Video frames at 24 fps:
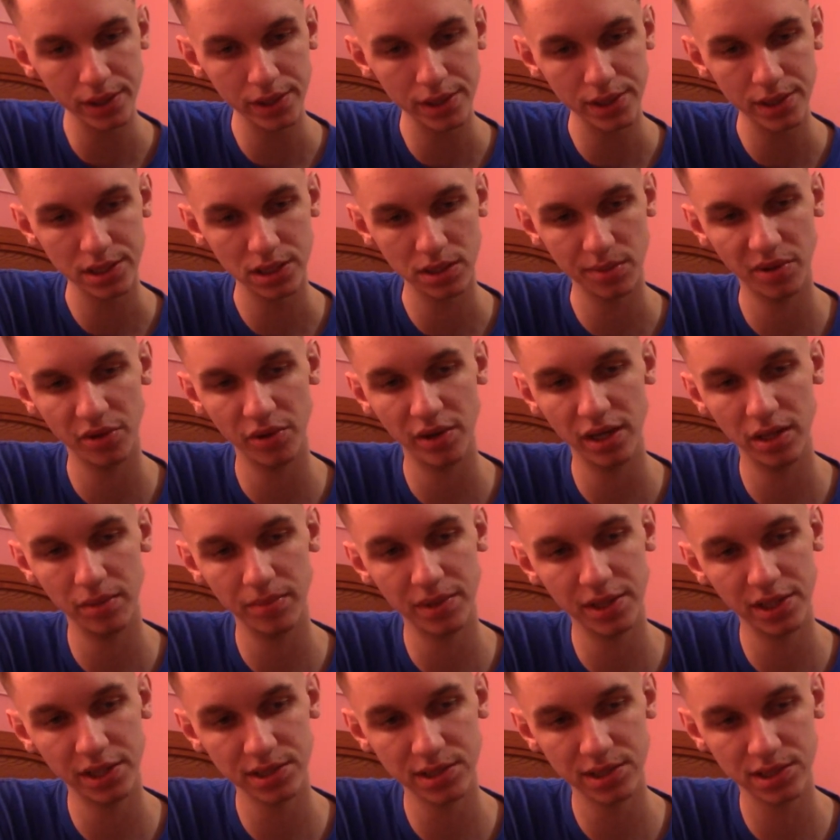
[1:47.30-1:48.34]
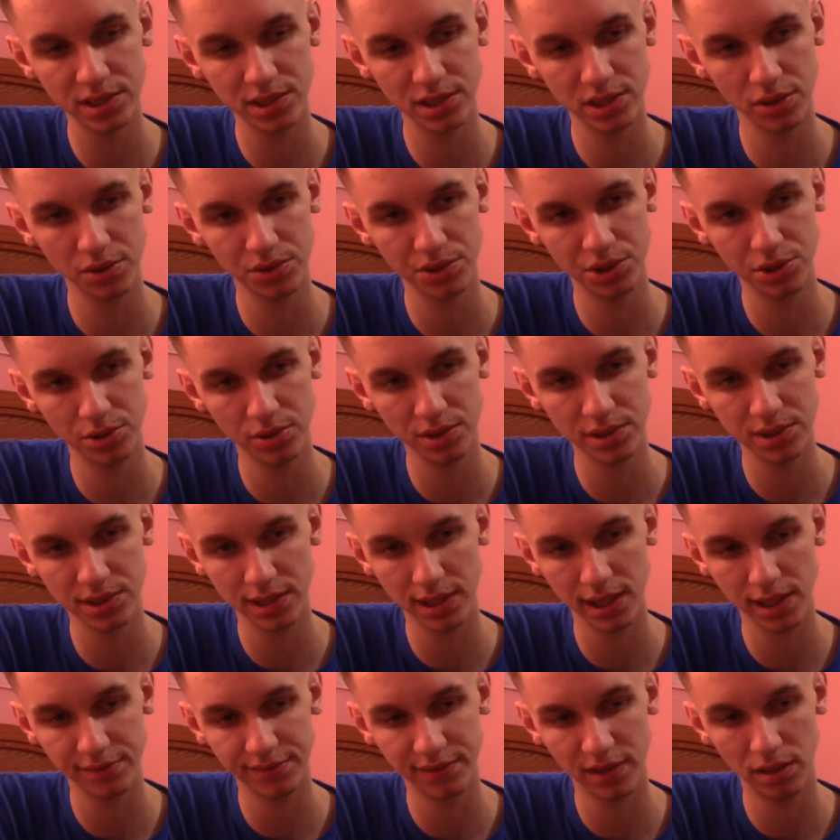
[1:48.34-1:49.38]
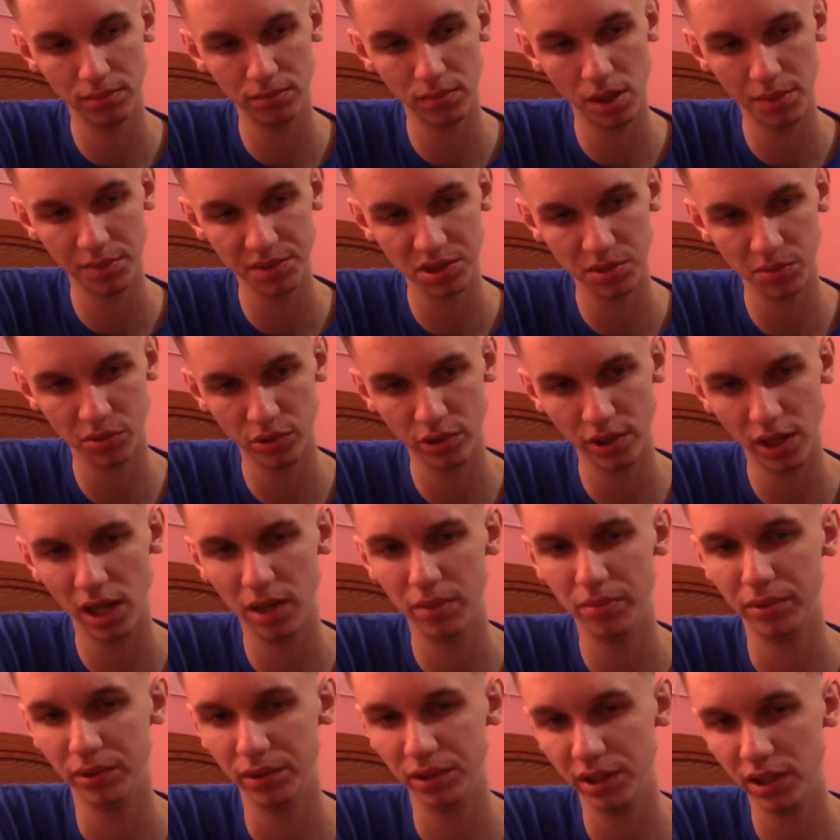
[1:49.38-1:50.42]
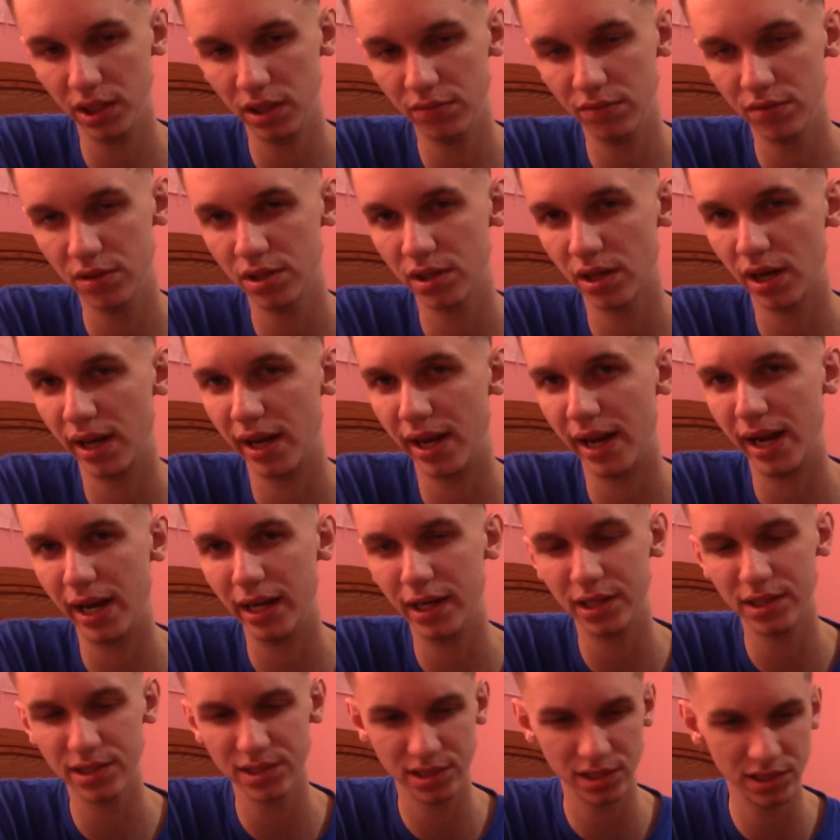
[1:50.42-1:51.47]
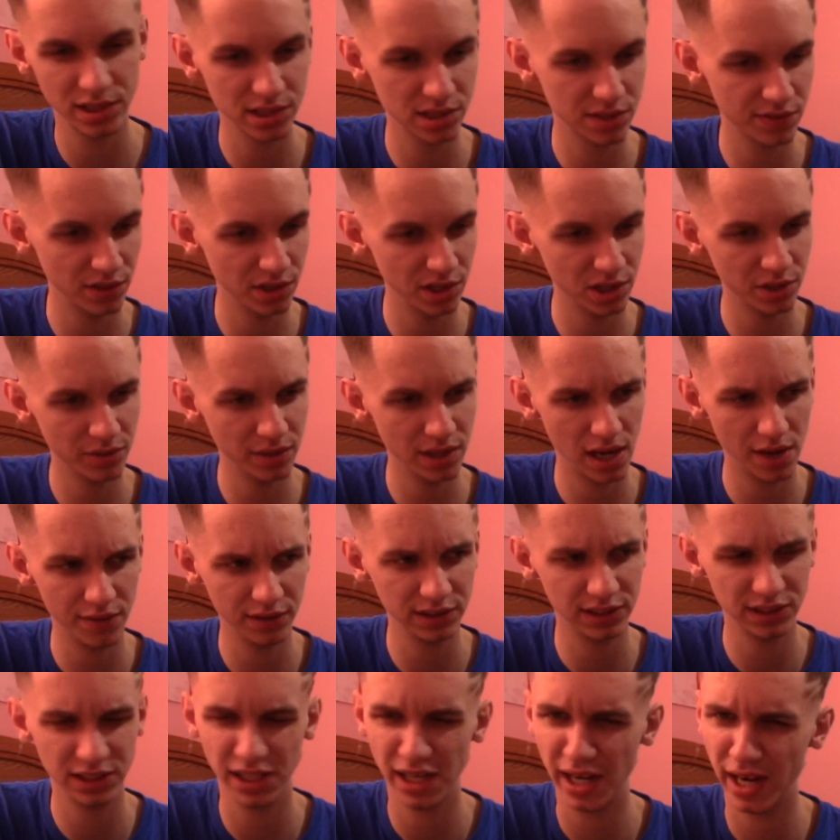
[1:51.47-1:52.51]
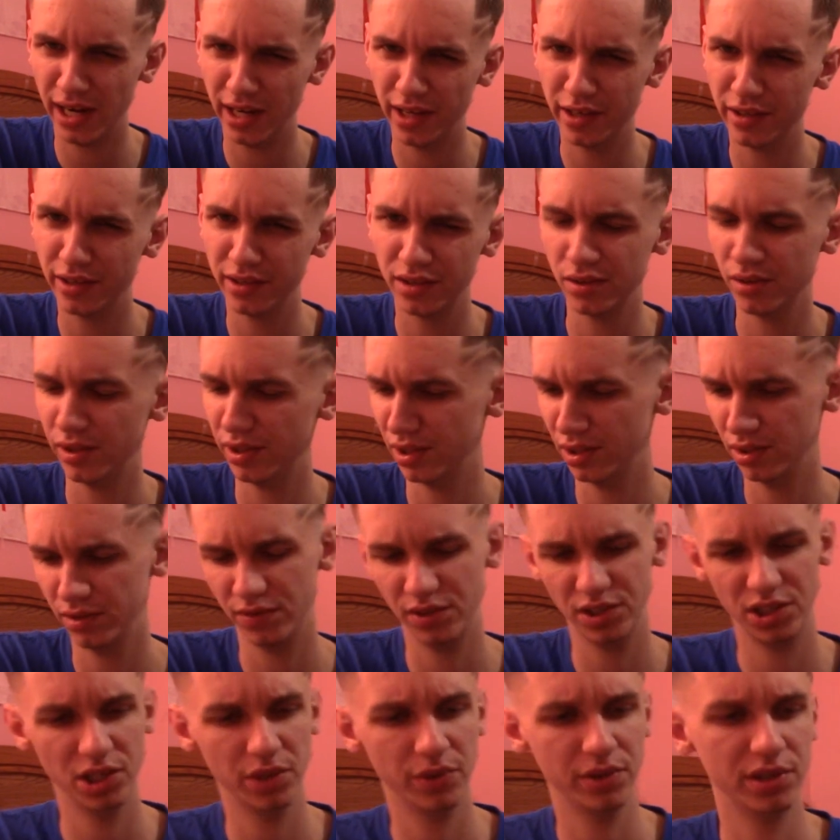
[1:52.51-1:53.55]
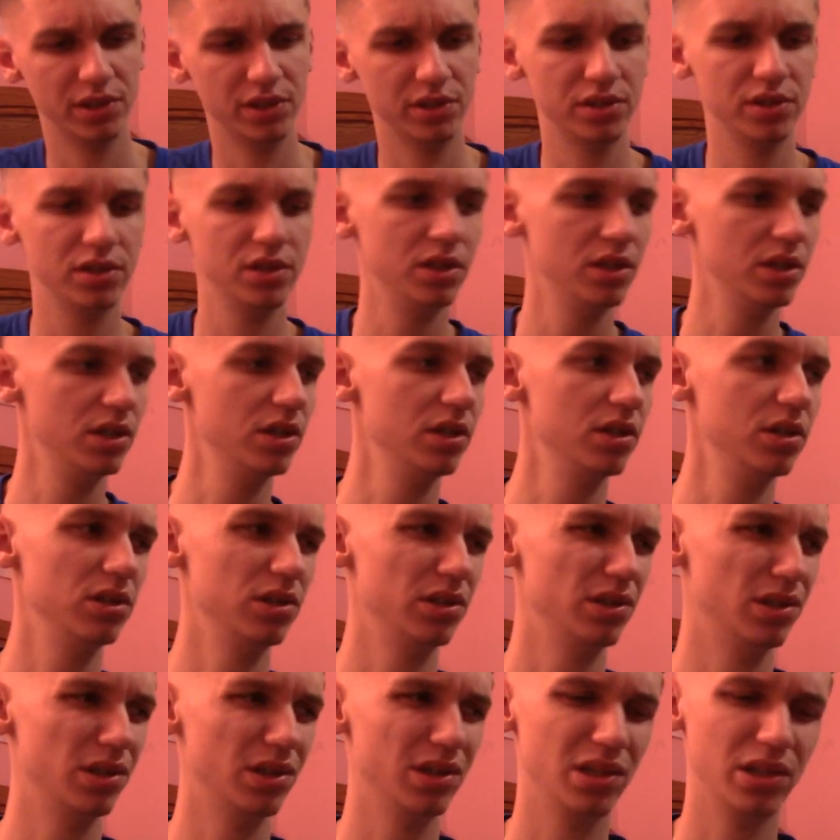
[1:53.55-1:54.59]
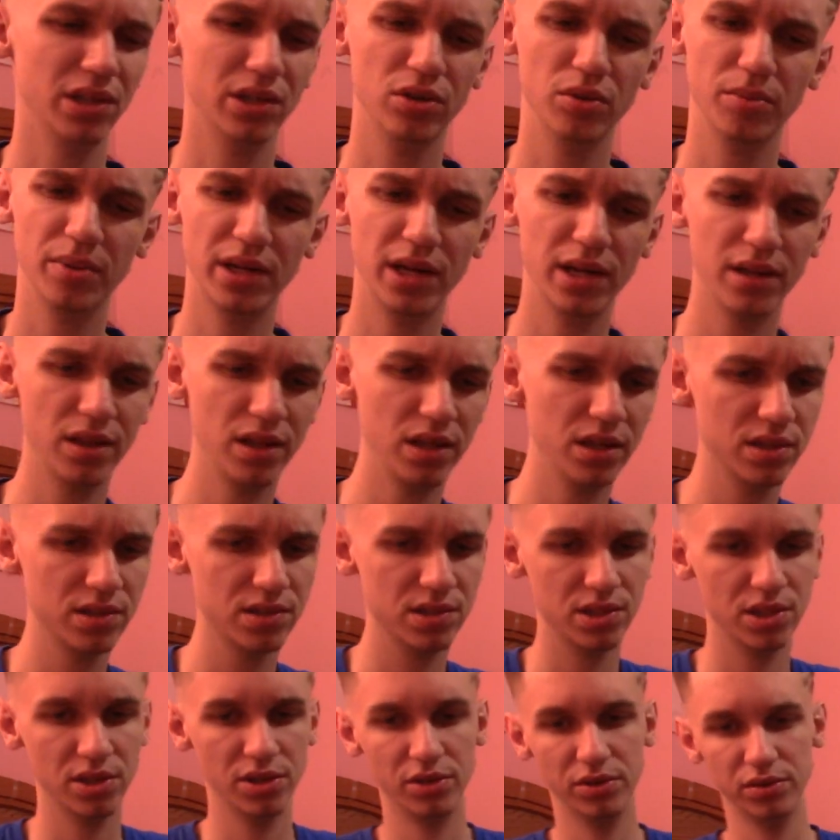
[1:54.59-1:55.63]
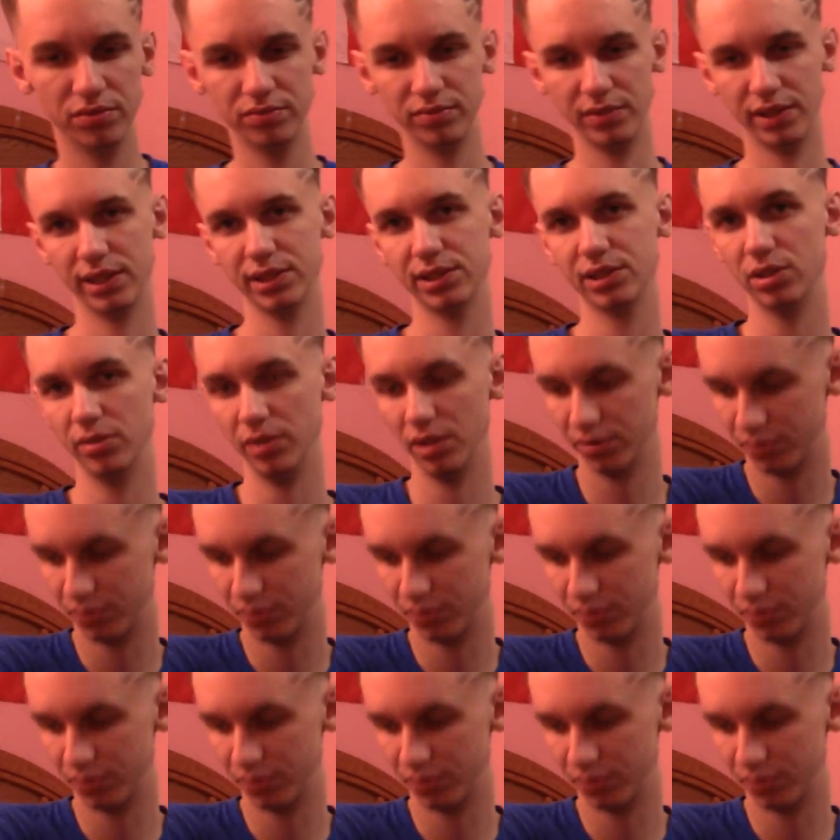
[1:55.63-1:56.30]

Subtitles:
It's about 8 minutes, so students laugh at mama's boy. I believe that Aiden's in this video. We haven't seen Aiden in the video in a little bit, I think. So I guess he'll be the